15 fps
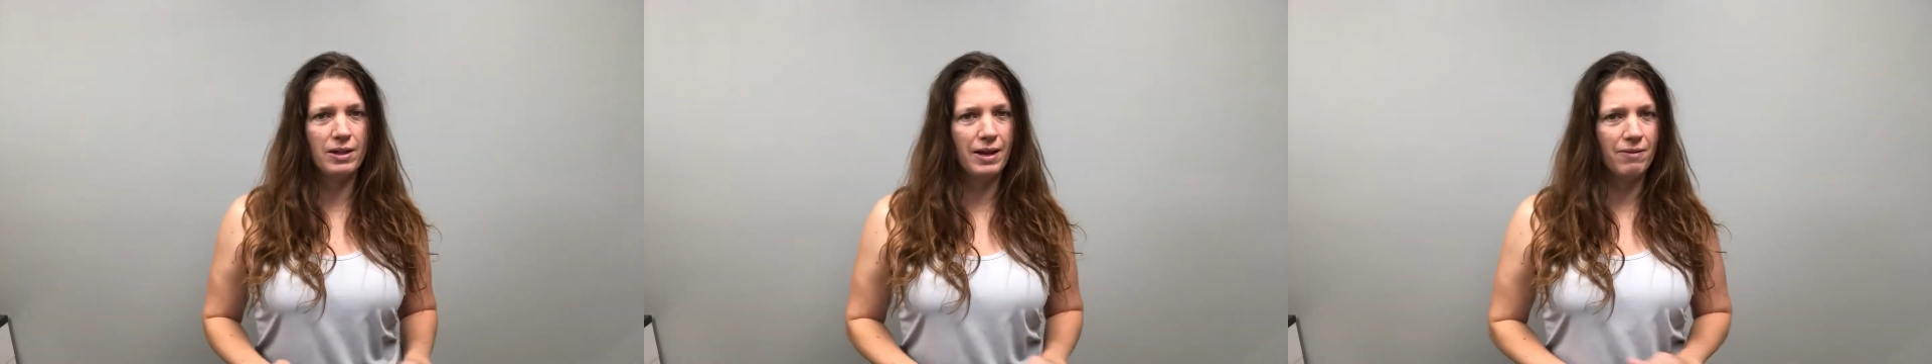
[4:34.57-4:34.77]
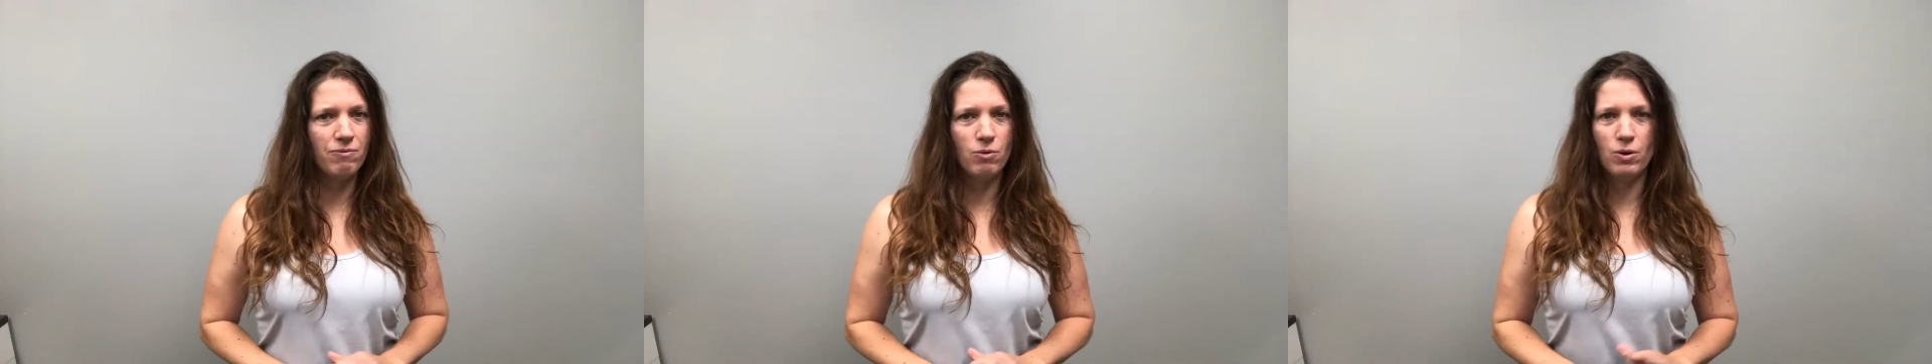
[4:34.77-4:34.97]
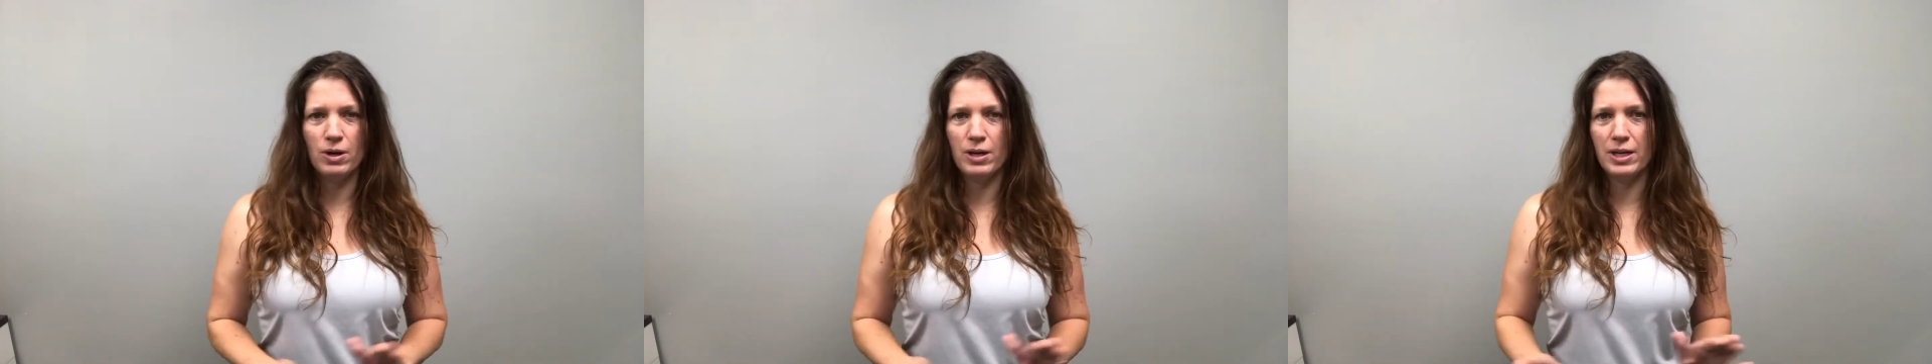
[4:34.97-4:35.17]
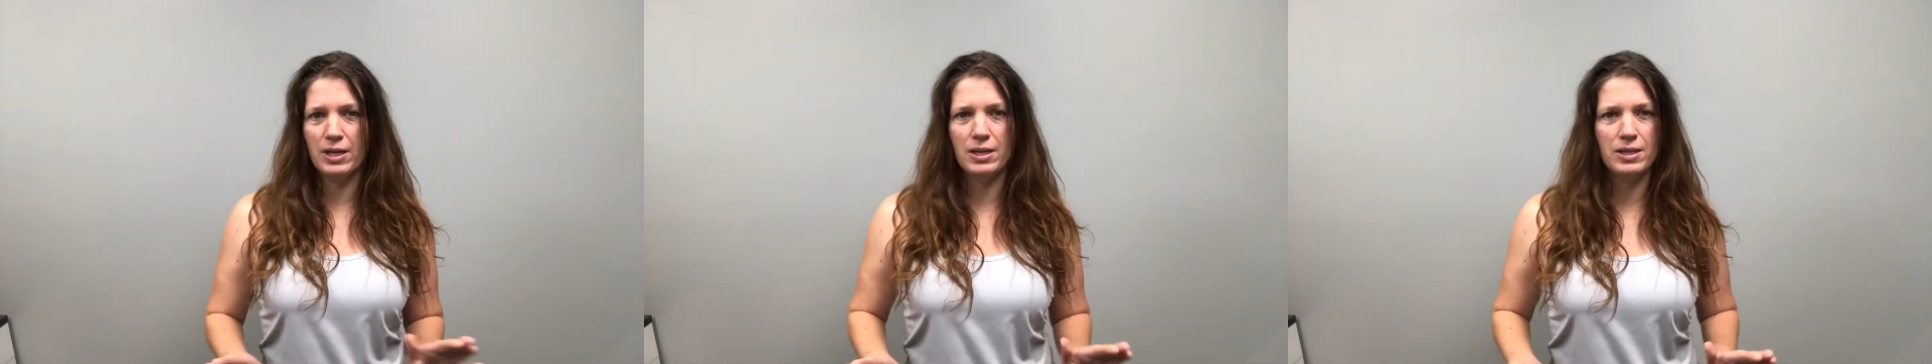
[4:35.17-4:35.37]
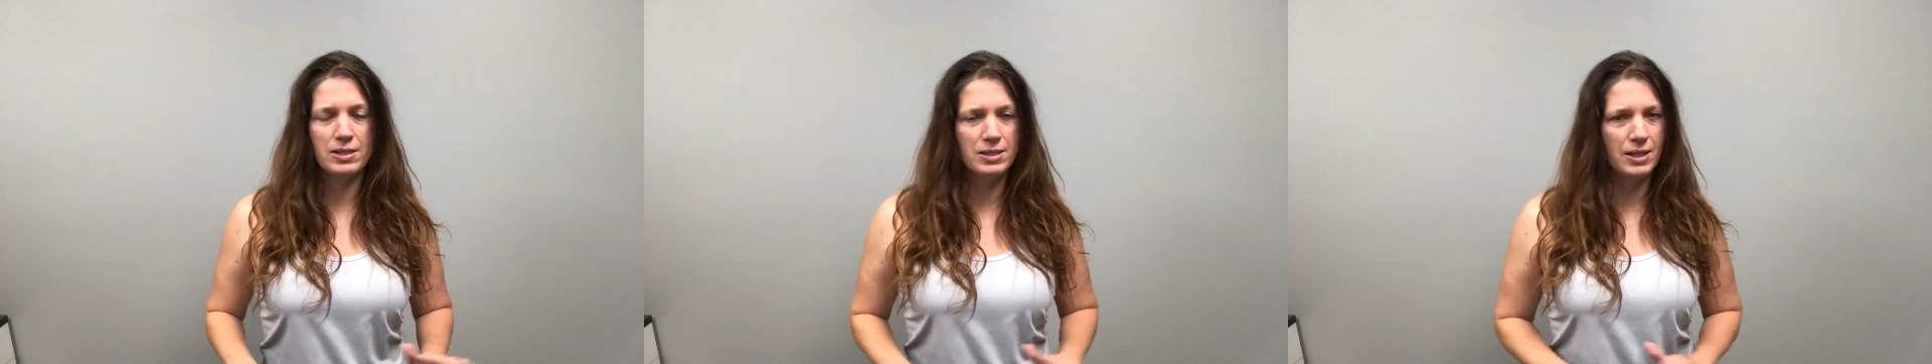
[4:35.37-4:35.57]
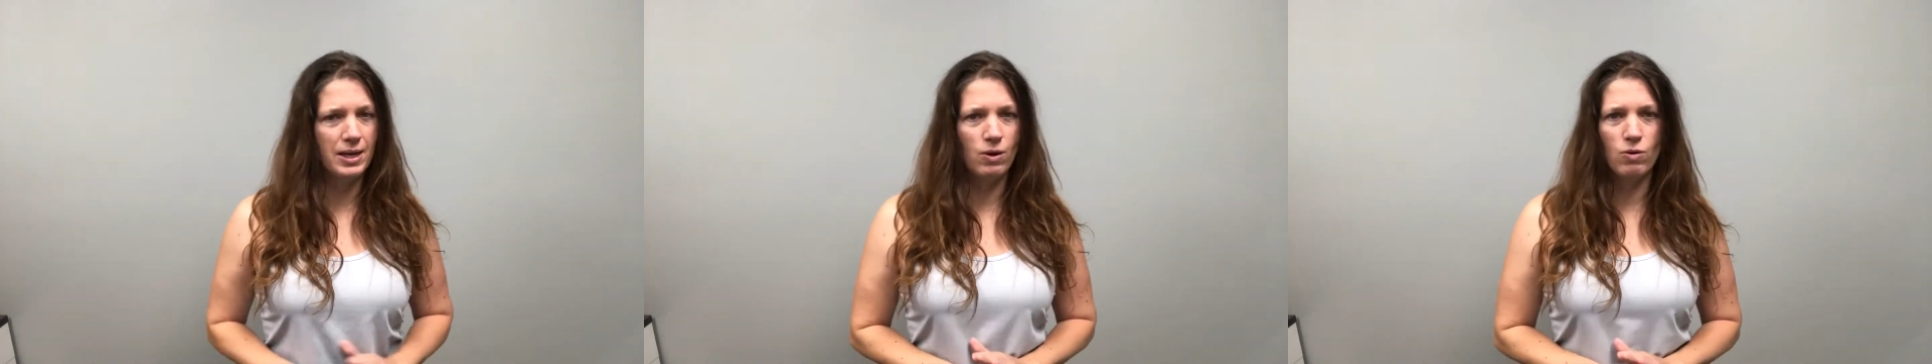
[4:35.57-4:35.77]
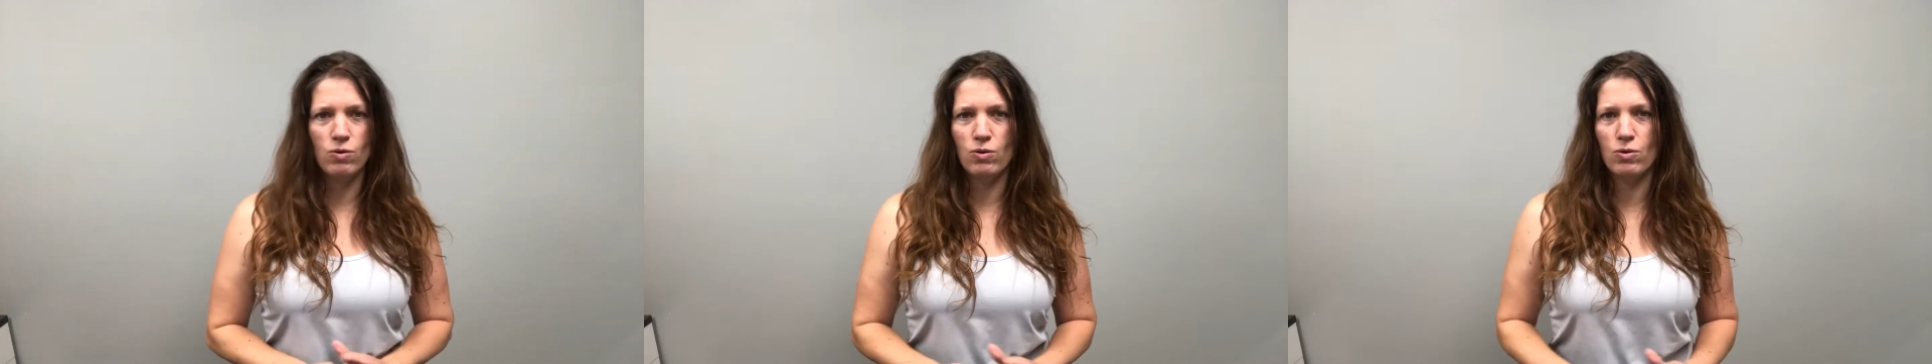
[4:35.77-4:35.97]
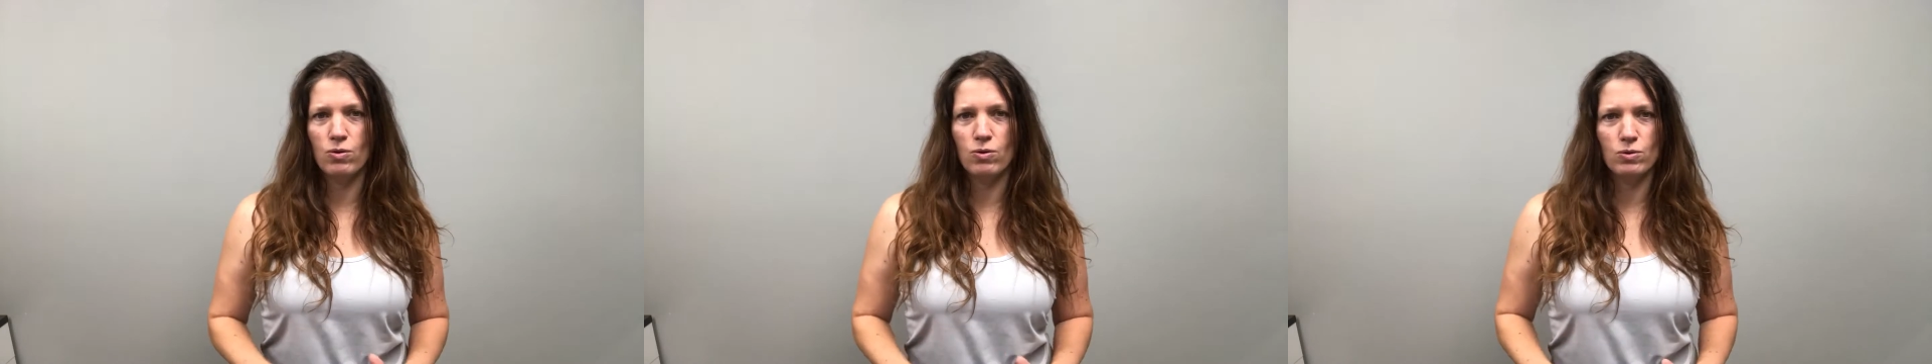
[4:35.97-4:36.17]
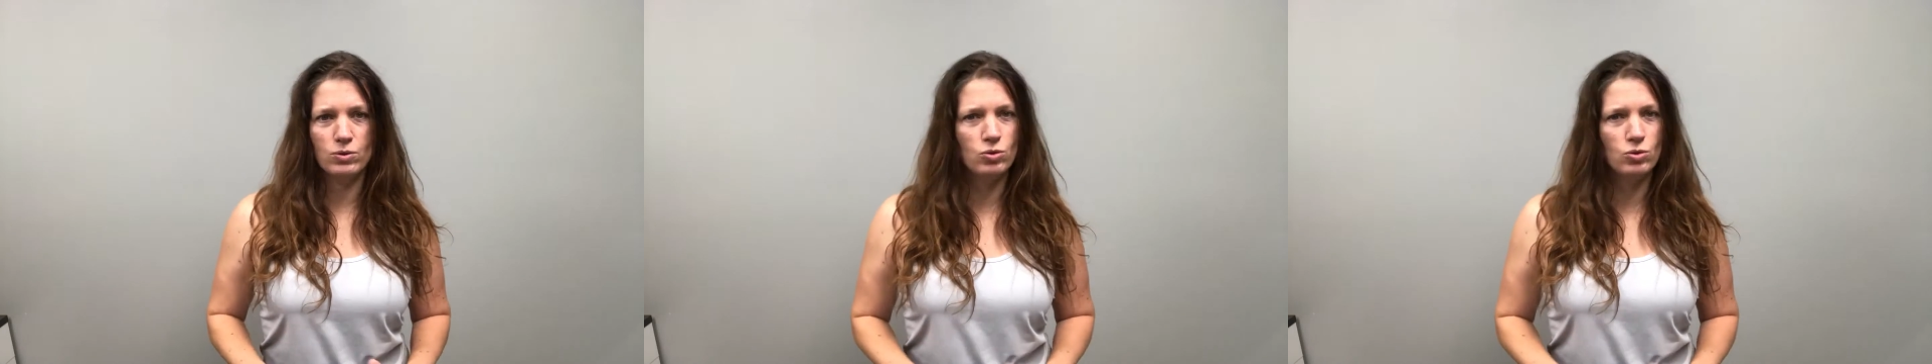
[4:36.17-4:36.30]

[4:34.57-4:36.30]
Like 40 is like, oh,